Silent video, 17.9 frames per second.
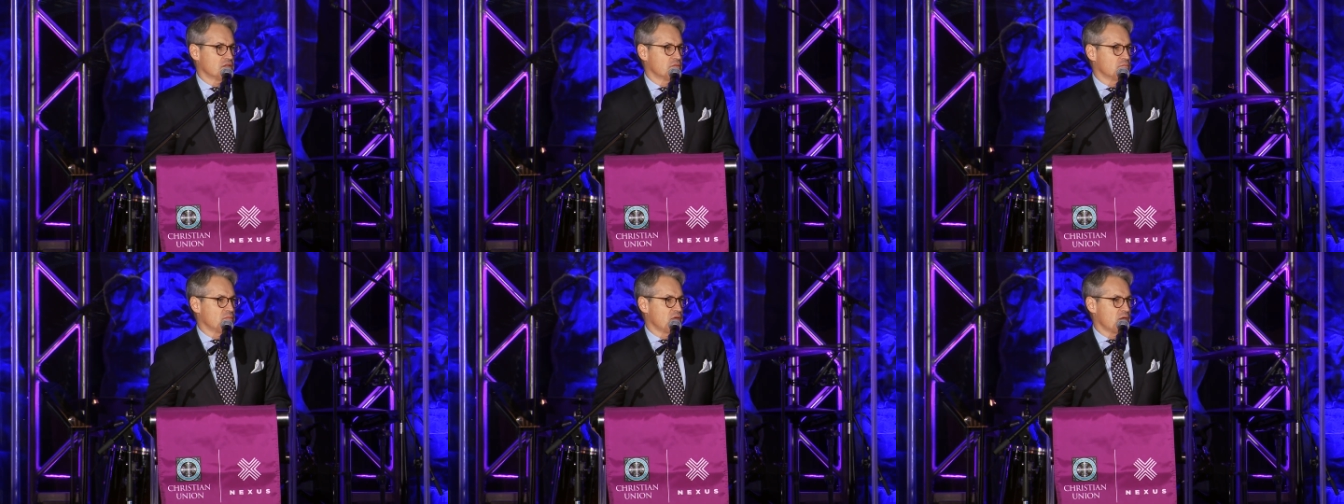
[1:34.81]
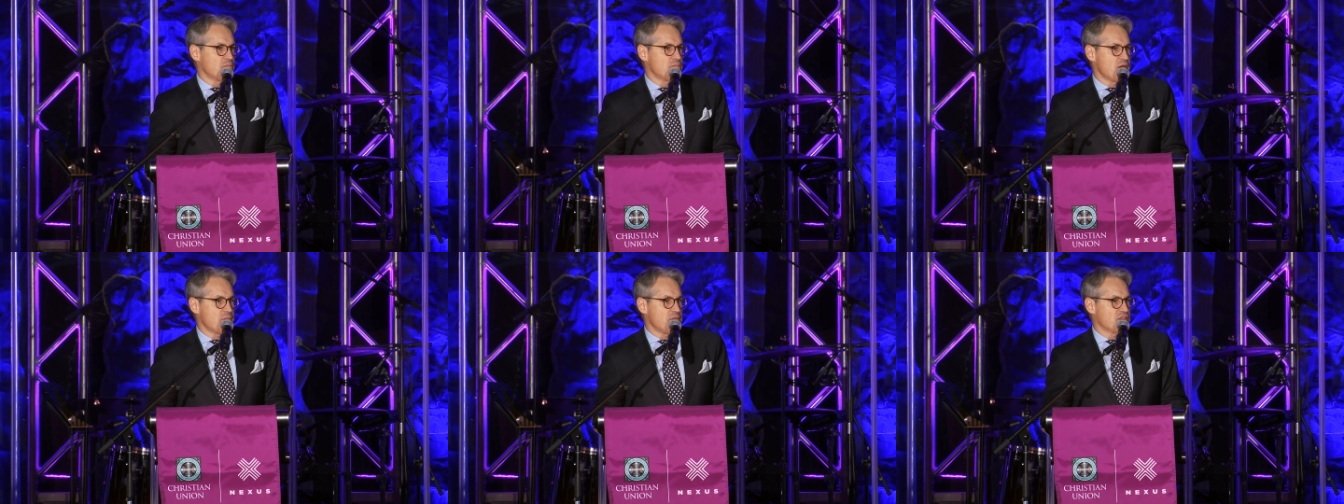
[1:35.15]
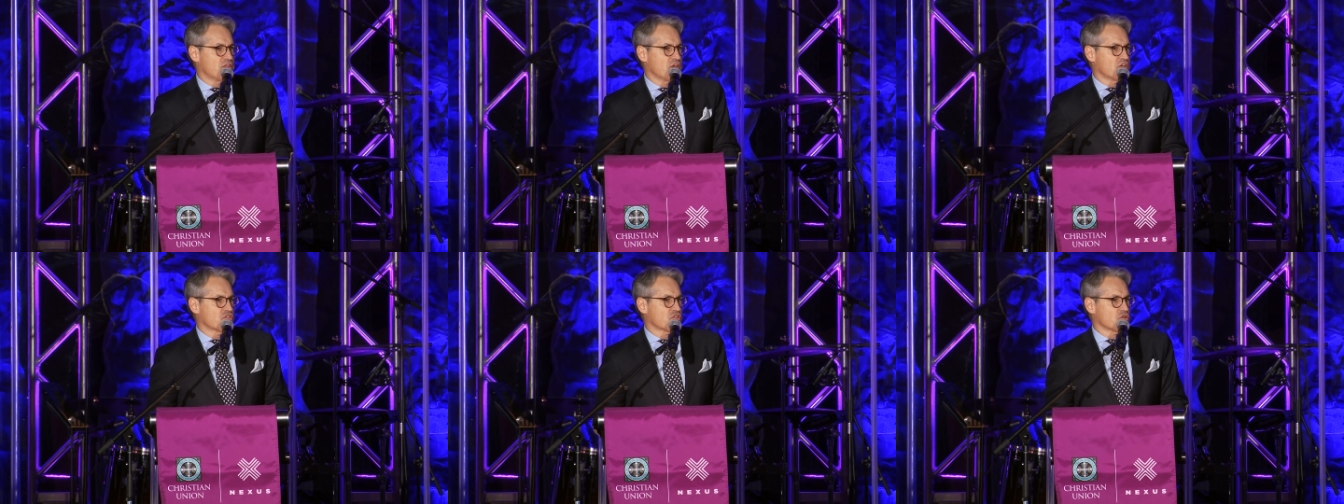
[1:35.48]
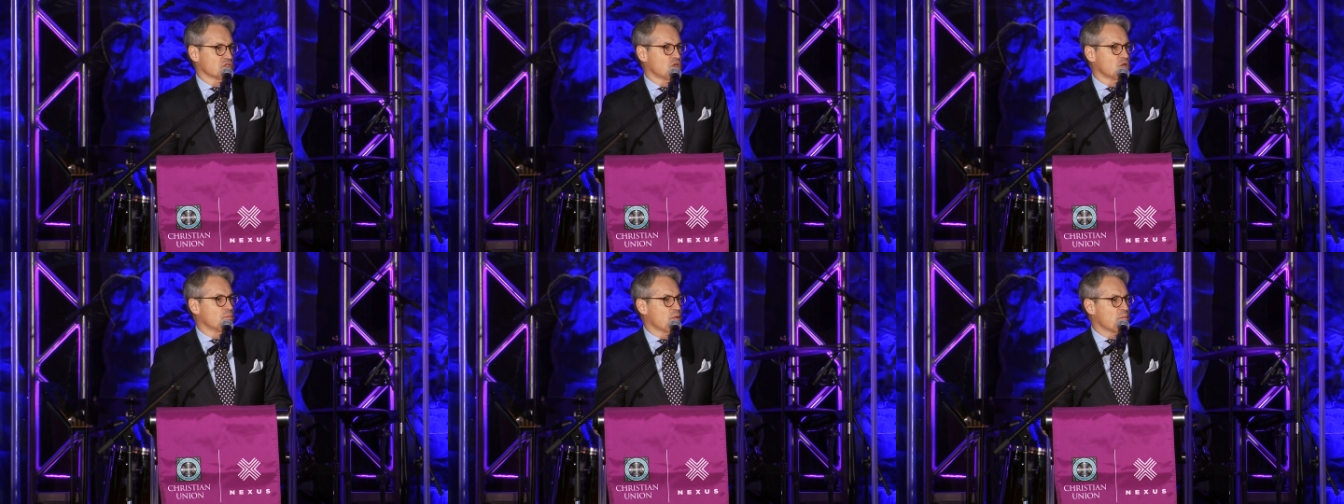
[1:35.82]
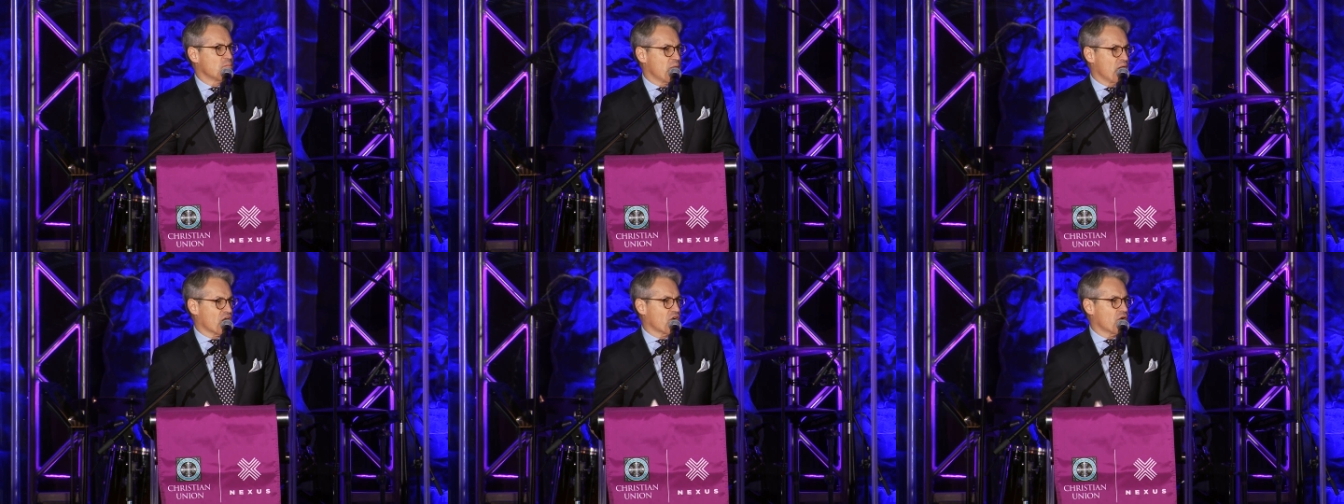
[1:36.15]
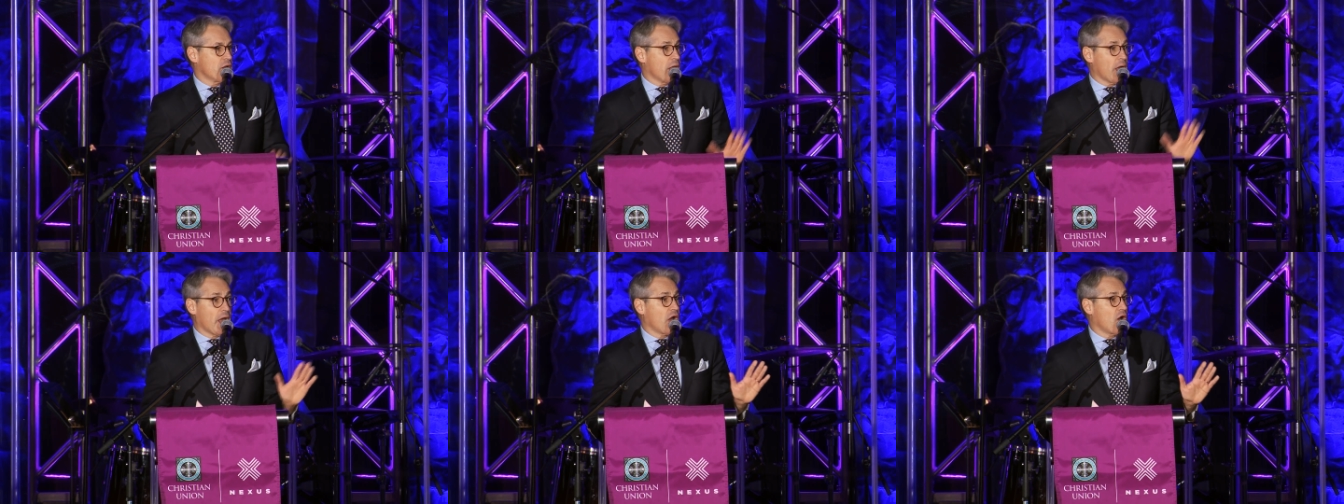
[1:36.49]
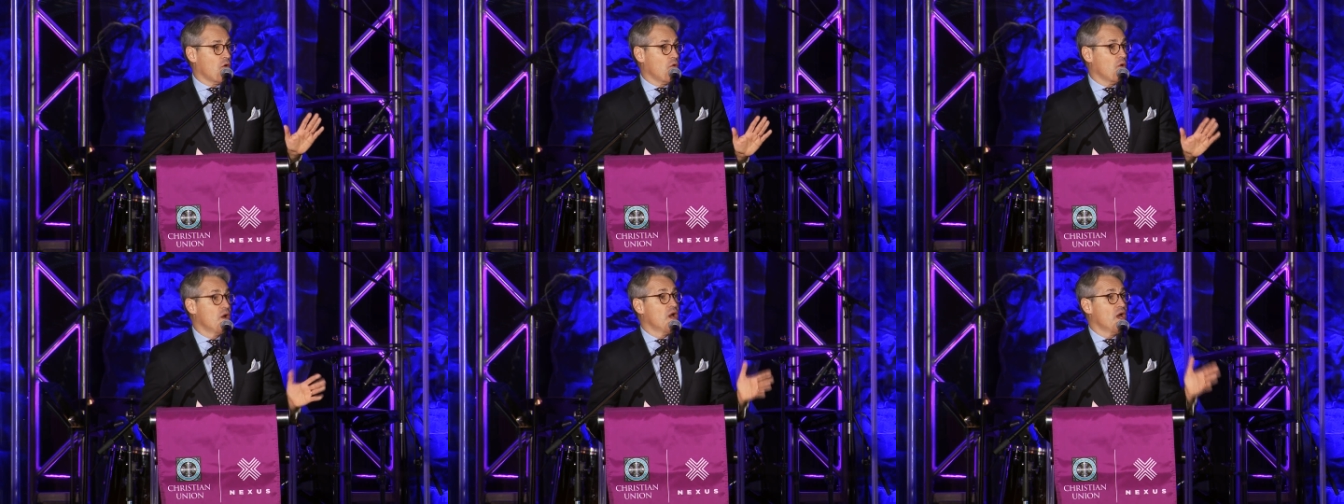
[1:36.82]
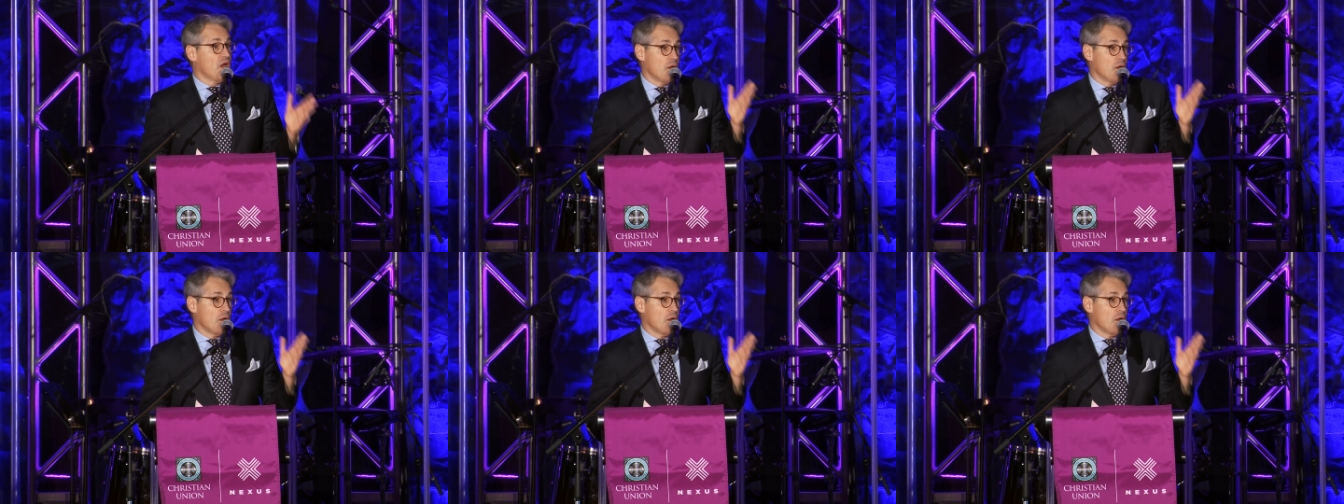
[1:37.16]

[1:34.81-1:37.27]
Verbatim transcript: may maybe things are a little bit better now,